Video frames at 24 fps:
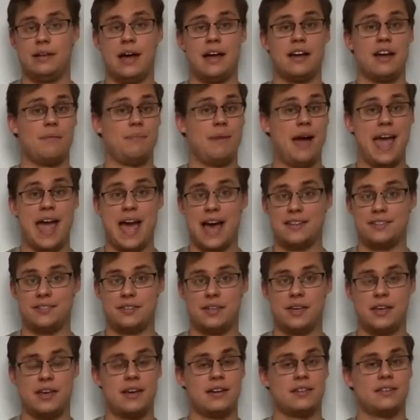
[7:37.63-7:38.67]
I got my ass
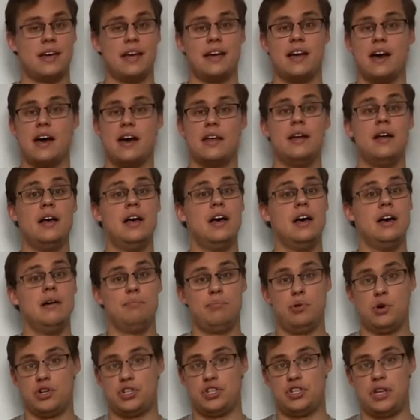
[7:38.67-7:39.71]
kicked. I got
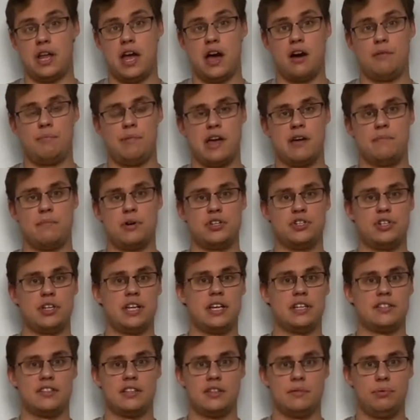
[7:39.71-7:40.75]
pushed down by a bunch of
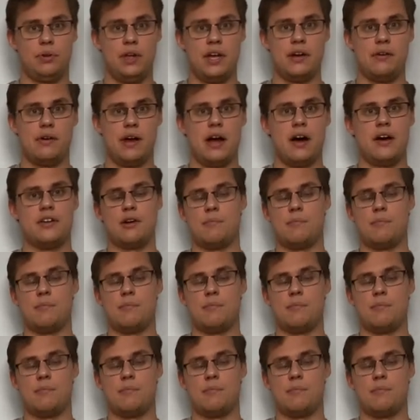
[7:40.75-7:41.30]
kids in the playground.